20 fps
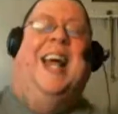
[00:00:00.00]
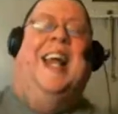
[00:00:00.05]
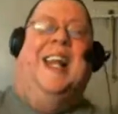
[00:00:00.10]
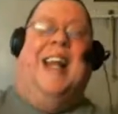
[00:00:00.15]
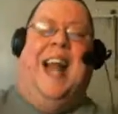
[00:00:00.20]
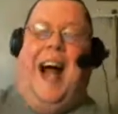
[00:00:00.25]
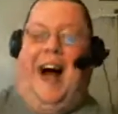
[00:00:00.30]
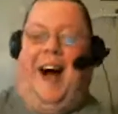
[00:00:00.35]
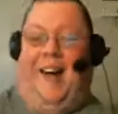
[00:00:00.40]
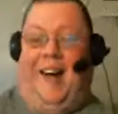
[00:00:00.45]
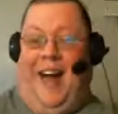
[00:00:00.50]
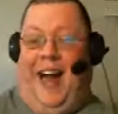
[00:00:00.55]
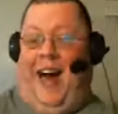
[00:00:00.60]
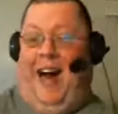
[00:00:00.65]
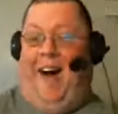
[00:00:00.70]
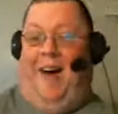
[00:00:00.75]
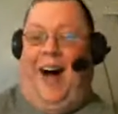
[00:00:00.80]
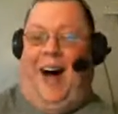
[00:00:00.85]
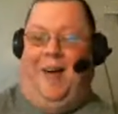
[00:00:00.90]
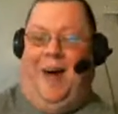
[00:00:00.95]
now
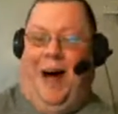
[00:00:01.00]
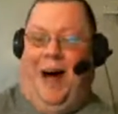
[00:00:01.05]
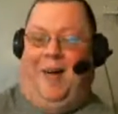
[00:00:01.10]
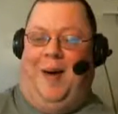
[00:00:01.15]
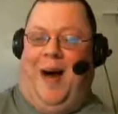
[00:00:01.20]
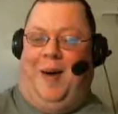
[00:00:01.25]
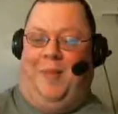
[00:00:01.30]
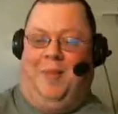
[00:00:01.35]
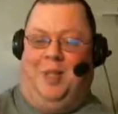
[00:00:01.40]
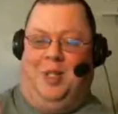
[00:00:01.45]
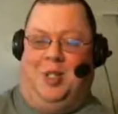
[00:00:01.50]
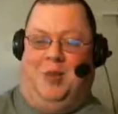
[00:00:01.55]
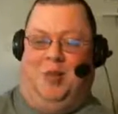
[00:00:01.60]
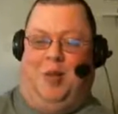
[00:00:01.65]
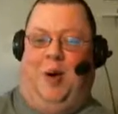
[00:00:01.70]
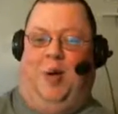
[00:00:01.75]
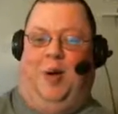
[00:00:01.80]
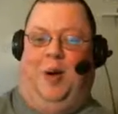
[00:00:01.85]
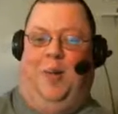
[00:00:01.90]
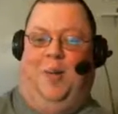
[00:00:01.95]
I'm just
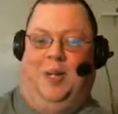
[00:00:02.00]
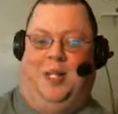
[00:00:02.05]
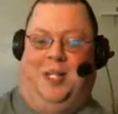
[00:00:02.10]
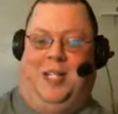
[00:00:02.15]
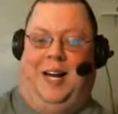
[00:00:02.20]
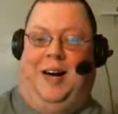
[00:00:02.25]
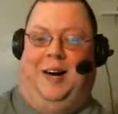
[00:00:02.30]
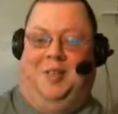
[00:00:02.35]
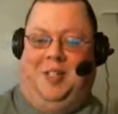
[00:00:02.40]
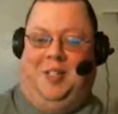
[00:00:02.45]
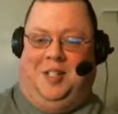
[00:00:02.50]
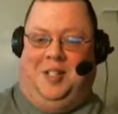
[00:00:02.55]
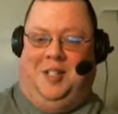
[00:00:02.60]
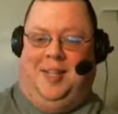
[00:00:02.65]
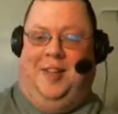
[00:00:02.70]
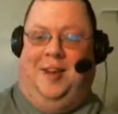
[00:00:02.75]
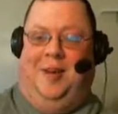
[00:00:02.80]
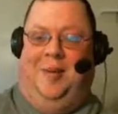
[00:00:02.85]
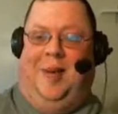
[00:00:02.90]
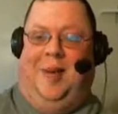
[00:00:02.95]
rolling with y'all just a
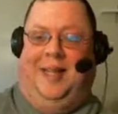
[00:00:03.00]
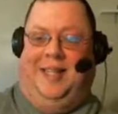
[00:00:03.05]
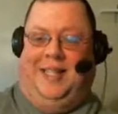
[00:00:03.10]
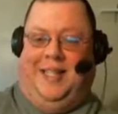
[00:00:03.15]
little bit